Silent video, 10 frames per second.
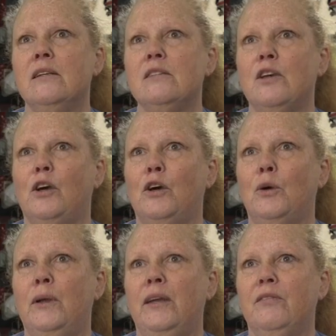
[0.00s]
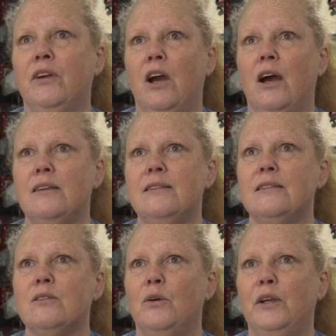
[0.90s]
So if the cost is
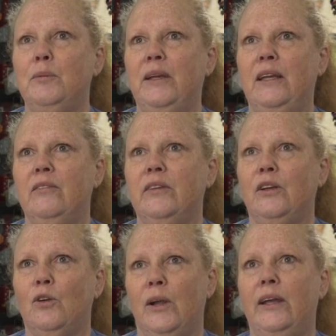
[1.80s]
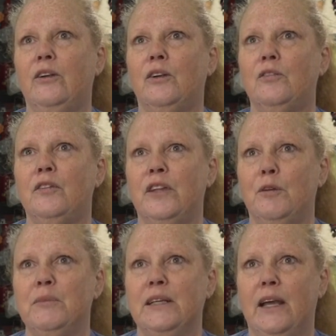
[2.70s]
going to be even greater for
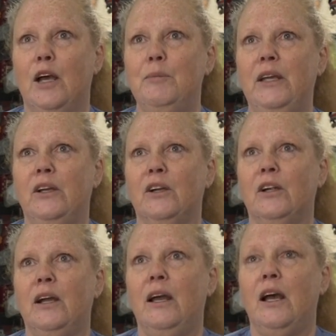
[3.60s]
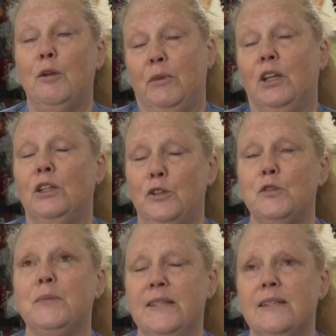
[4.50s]
them to come here, I'm going to lose
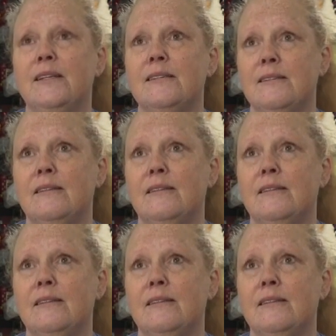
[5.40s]
business.